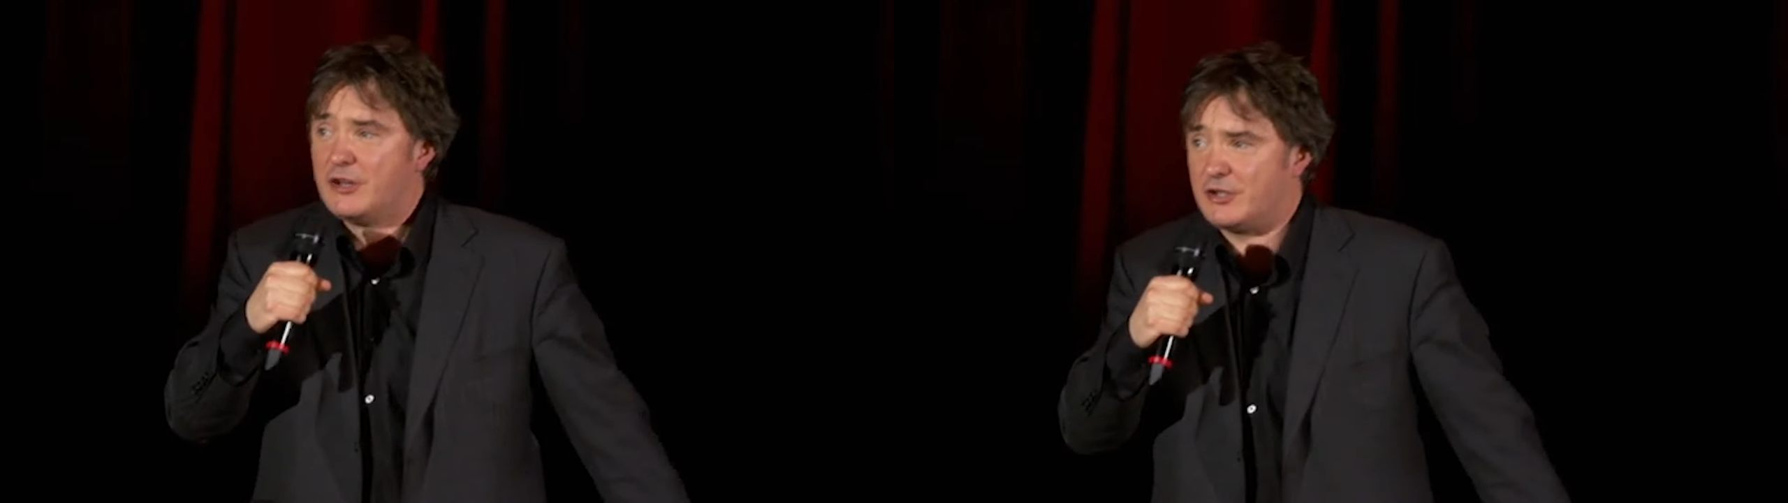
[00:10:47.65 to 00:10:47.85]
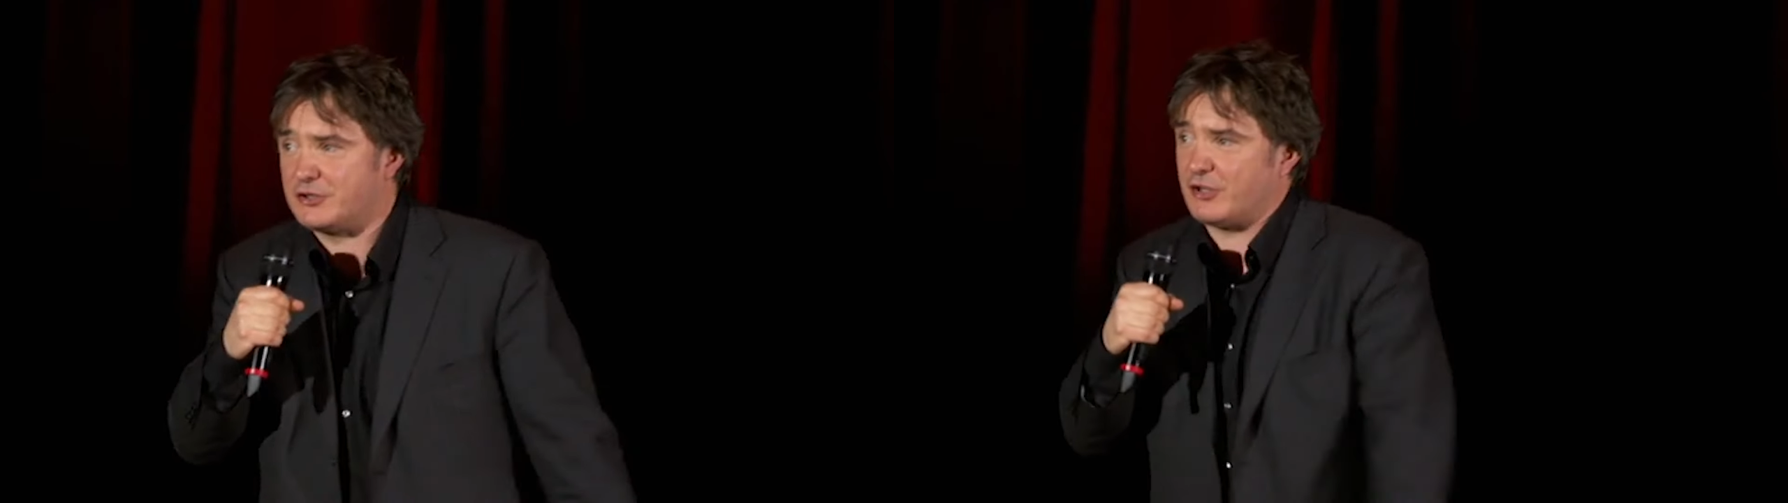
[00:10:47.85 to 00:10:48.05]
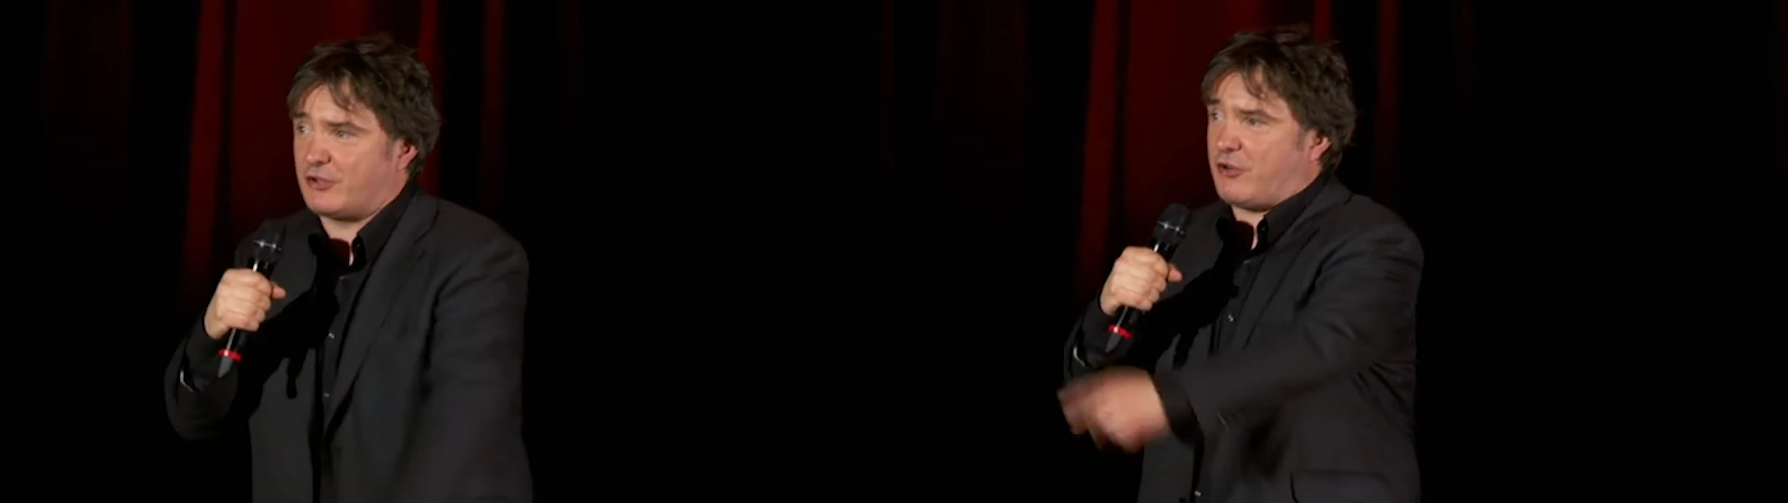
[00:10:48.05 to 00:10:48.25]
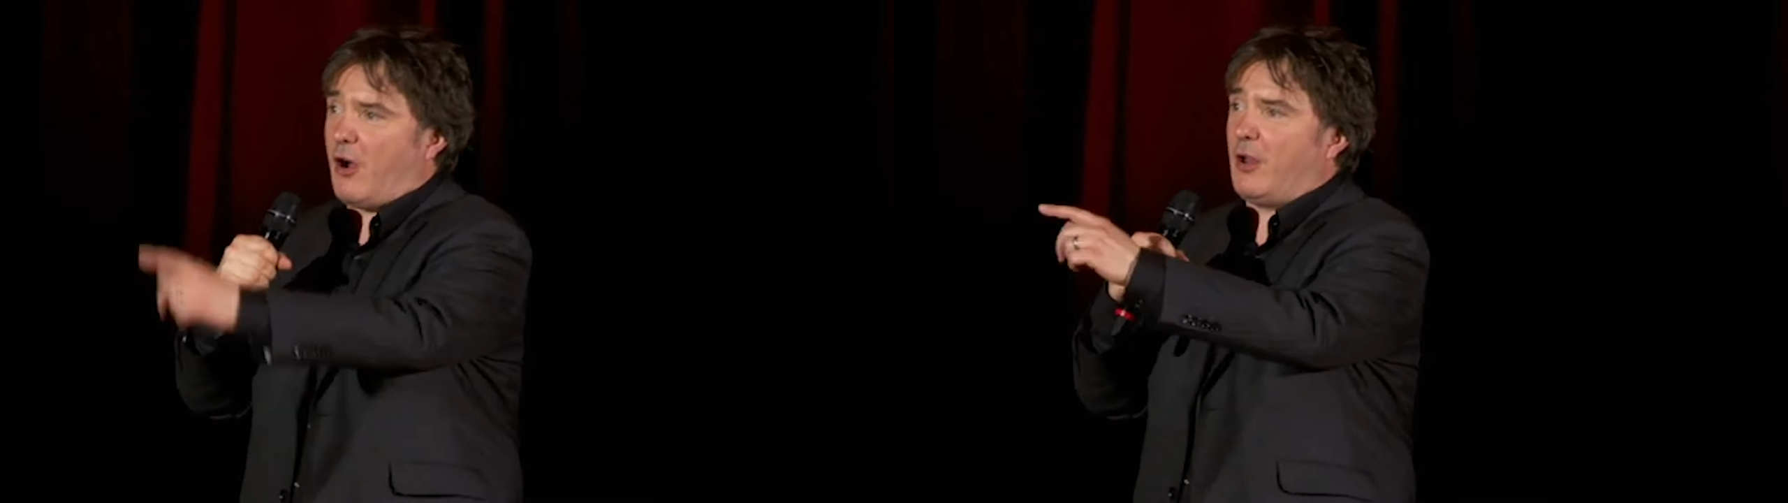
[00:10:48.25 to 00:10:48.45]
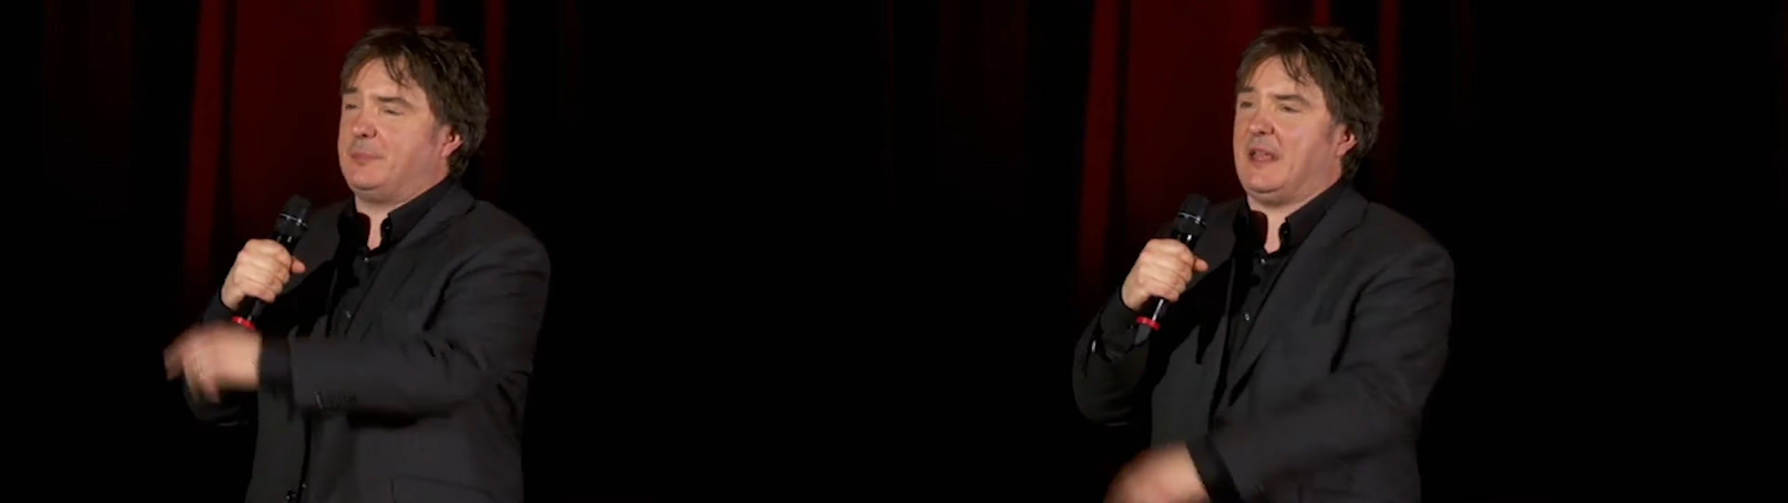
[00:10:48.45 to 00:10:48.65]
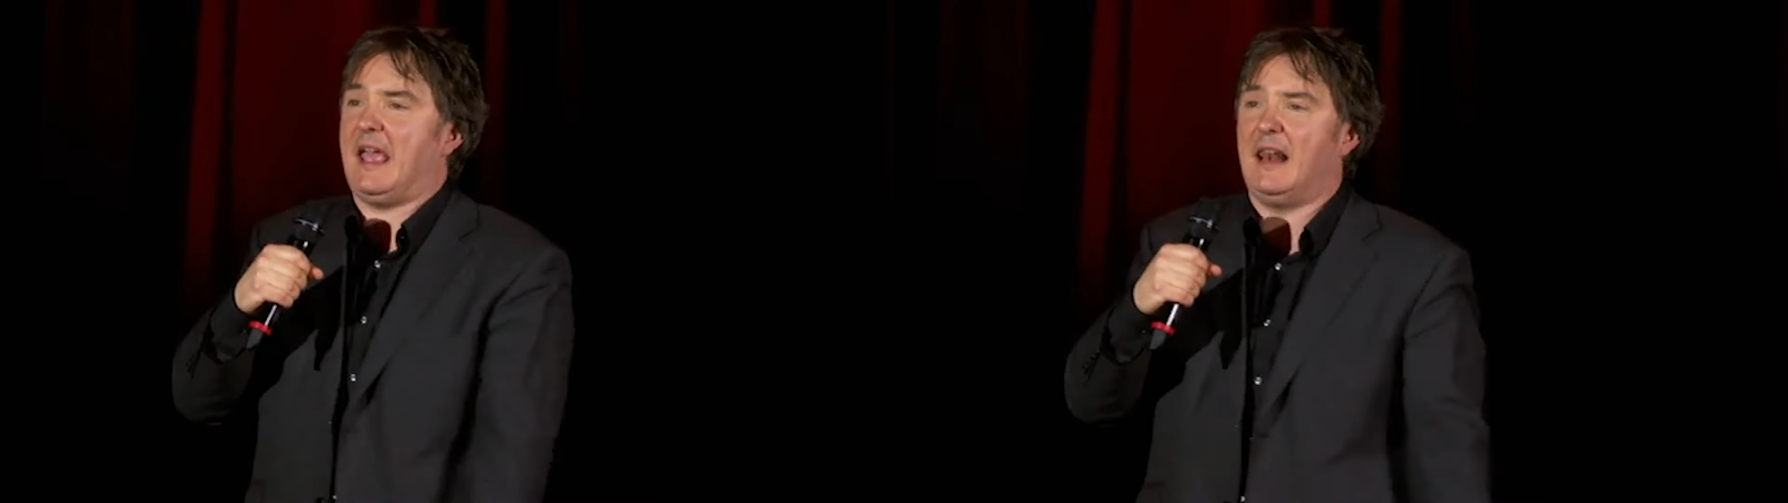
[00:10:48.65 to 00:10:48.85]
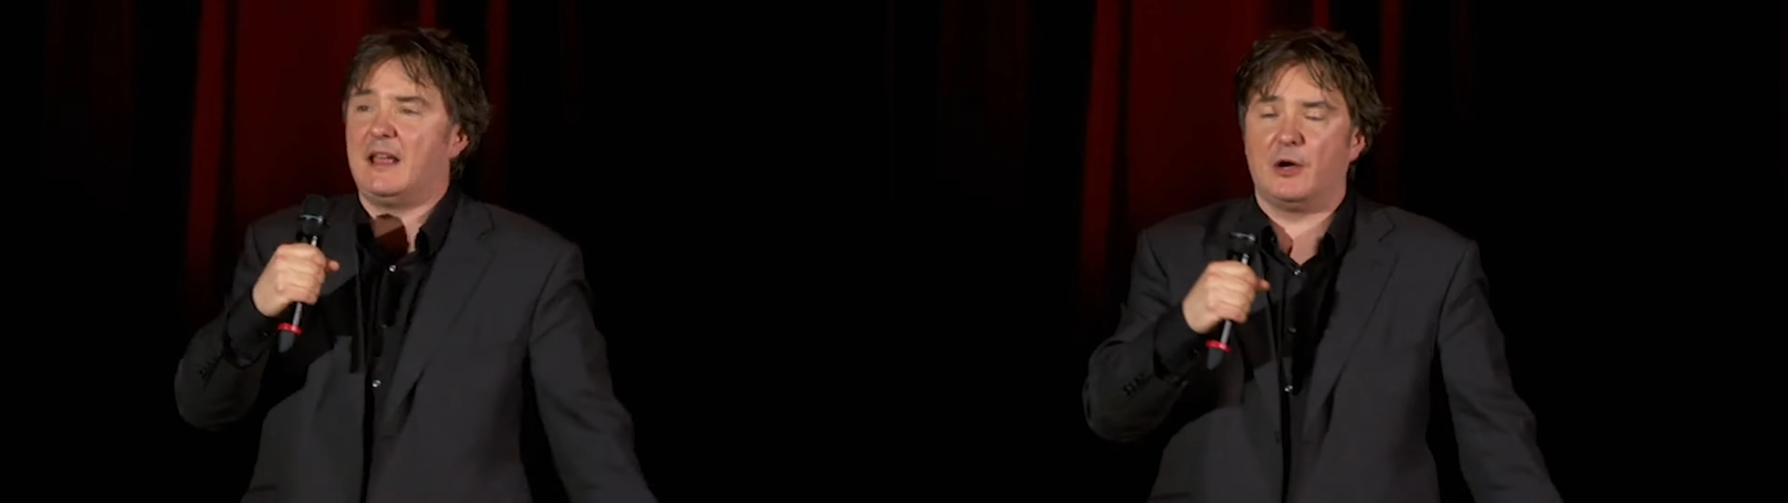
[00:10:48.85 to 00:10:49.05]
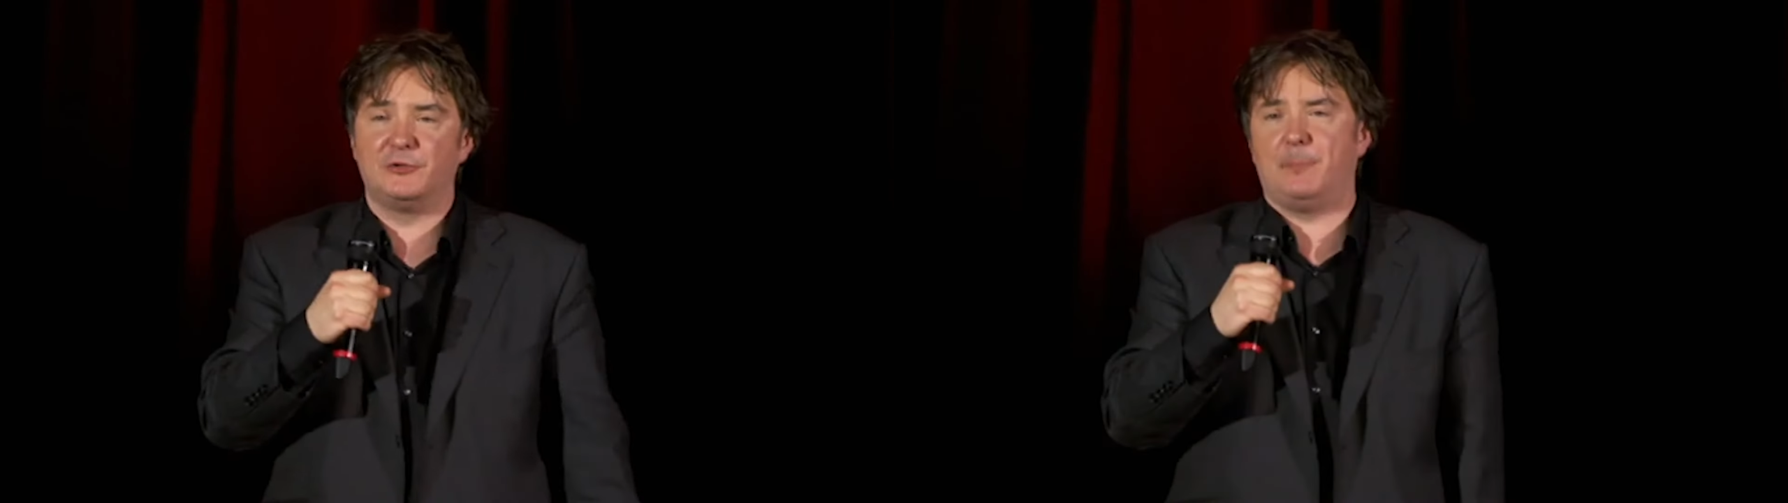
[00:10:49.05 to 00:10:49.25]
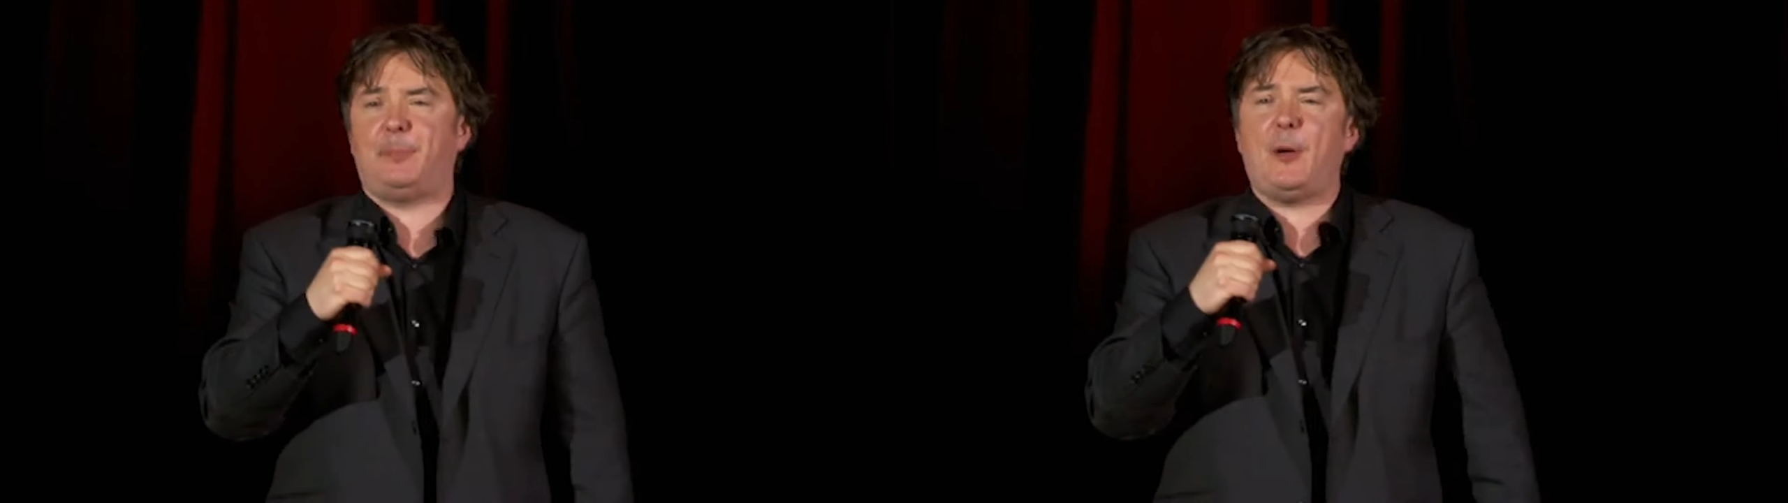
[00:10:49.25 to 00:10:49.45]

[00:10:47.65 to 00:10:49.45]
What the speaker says: just to crawl up the hill and go, the